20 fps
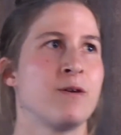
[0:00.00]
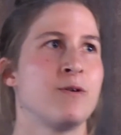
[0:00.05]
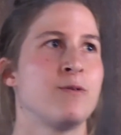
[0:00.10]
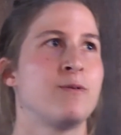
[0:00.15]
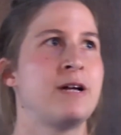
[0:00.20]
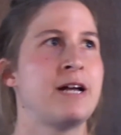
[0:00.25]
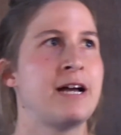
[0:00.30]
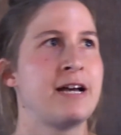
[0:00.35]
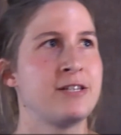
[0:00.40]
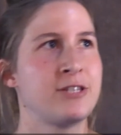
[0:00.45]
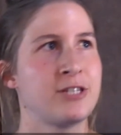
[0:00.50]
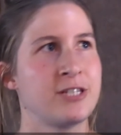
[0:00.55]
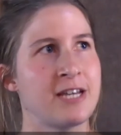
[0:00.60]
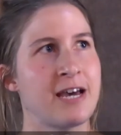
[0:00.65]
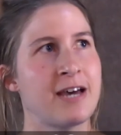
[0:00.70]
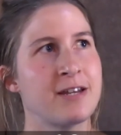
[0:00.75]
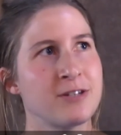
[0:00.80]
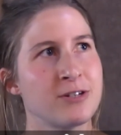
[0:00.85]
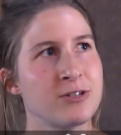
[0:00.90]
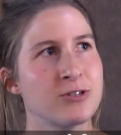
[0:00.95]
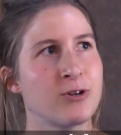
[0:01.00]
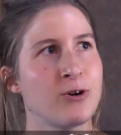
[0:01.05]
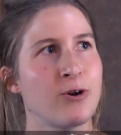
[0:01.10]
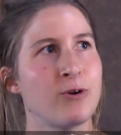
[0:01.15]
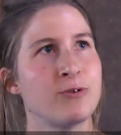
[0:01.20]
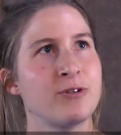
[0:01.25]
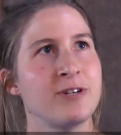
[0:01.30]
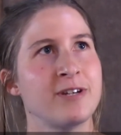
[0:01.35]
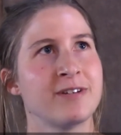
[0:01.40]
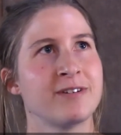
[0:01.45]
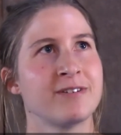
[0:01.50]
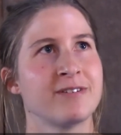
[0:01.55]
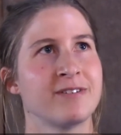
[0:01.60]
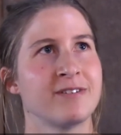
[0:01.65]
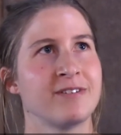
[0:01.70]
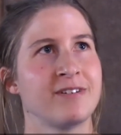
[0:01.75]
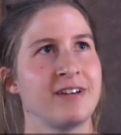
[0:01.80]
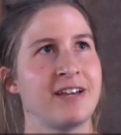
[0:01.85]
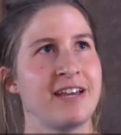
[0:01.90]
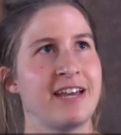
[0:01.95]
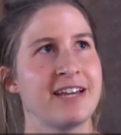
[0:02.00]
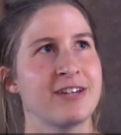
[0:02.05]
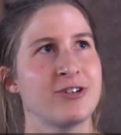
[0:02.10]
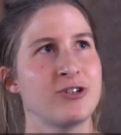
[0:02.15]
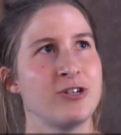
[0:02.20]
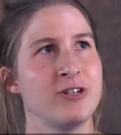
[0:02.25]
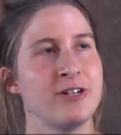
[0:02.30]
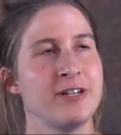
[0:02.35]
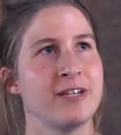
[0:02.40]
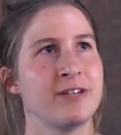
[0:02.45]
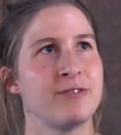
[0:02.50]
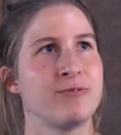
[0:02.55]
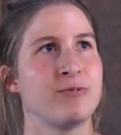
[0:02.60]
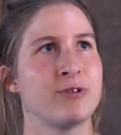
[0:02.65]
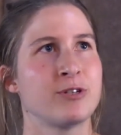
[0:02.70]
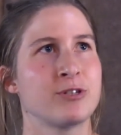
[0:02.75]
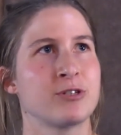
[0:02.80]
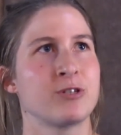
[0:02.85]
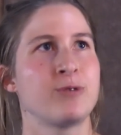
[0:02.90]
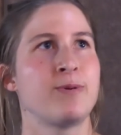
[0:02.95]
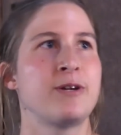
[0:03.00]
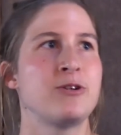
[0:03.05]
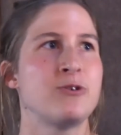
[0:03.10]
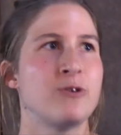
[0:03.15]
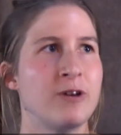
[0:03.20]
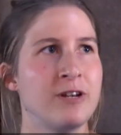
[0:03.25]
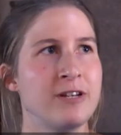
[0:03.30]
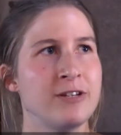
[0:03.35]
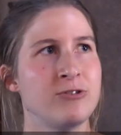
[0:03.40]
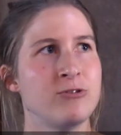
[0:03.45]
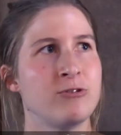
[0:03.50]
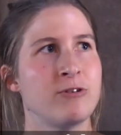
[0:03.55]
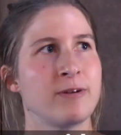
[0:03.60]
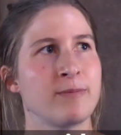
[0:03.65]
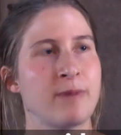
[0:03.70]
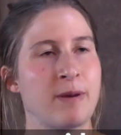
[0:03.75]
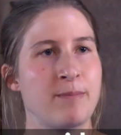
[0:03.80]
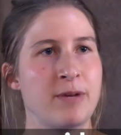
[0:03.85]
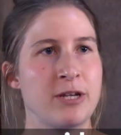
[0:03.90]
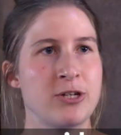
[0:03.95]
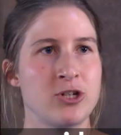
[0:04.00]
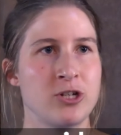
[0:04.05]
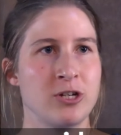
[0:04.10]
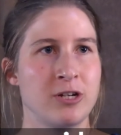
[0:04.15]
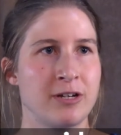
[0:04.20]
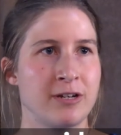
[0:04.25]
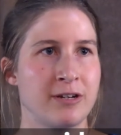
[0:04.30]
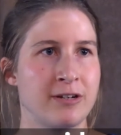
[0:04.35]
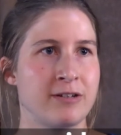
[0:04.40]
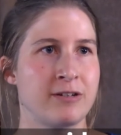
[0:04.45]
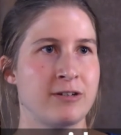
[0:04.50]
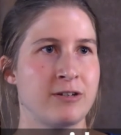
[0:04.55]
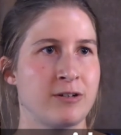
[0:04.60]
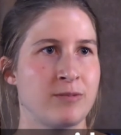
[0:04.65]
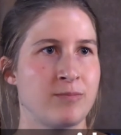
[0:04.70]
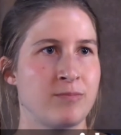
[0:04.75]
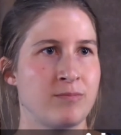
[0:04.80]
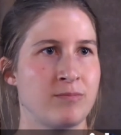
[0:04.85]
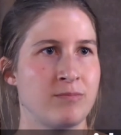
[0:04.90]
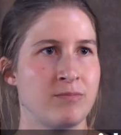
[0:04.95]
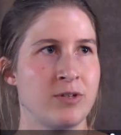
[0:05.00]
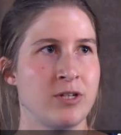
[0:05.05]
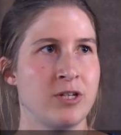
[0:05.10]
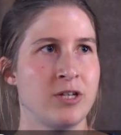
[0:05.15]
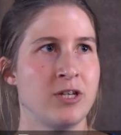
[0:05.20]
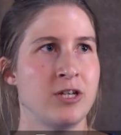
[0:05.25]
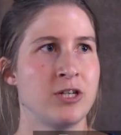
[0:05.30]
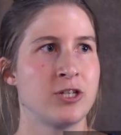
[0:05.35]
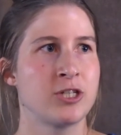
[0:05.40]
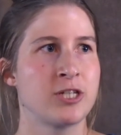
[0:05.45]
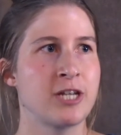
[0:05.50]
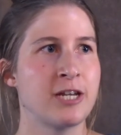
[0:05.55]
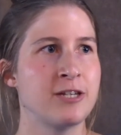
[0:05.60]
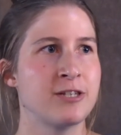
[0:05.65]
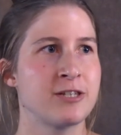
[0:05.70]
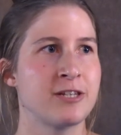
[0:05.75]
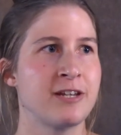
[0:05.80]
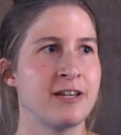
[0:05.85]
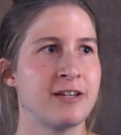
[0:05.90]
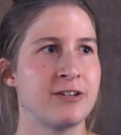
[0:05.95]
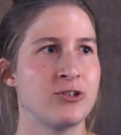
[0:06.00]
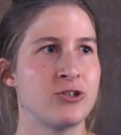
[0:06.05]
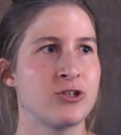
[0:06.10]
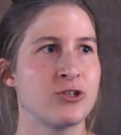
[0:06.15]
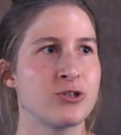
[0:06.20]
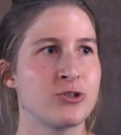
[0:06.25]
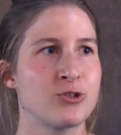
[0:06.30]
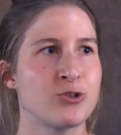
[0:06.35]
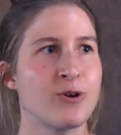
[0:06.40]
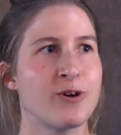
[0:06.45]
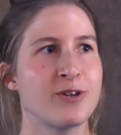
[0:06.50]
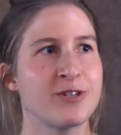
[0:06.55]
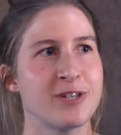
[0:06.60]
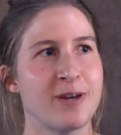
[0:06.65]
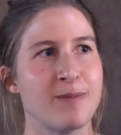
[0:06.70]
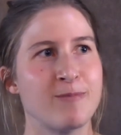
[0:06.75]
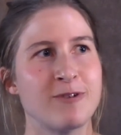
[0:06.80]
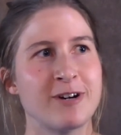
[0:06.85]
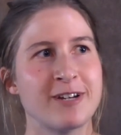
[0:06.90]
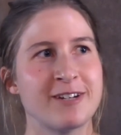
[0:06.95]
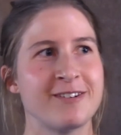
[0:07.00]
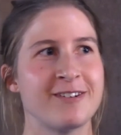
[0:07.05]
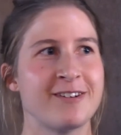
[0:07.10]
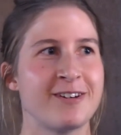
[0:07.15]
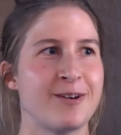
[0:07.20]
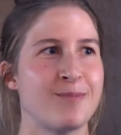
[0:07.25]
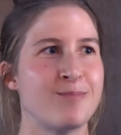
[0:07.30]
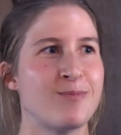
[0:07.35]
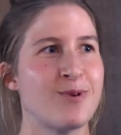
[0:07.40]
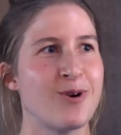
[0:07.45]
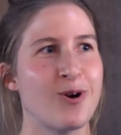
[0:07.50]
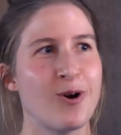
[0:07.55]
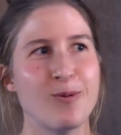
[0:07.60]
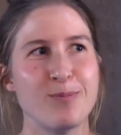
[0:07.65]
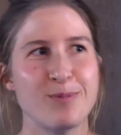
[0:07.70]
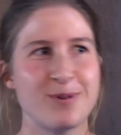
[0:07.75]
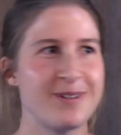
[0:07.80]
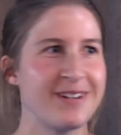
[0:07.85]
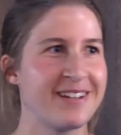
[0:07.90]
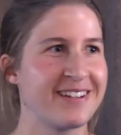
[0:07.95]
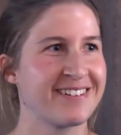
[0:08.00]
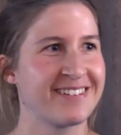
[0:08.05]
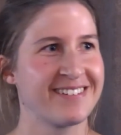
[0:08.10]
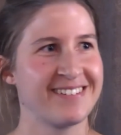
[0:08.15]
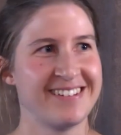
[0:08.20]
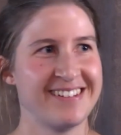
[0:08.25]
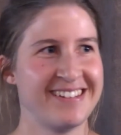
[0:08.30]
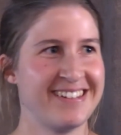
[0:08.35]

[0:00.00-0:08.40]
Well, I started coding. Actually, it was quite early during my bachelor studies, and I just saw someone opening